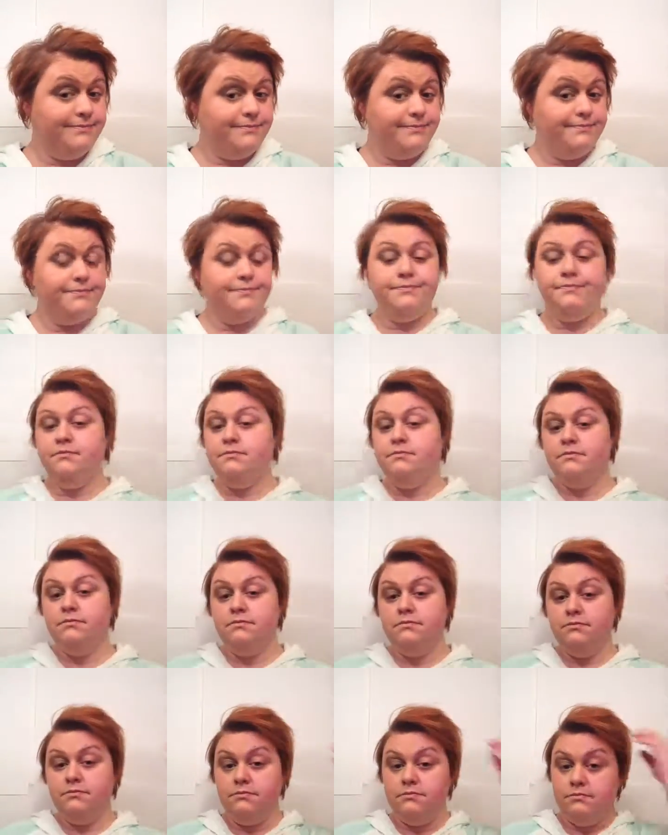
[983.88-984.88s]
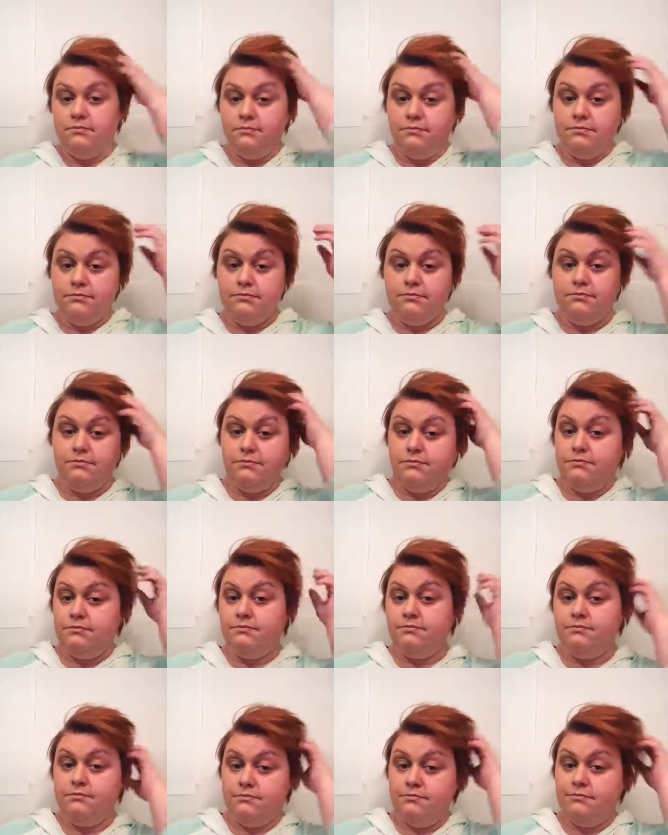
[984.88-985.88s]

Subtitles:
Nothing is said.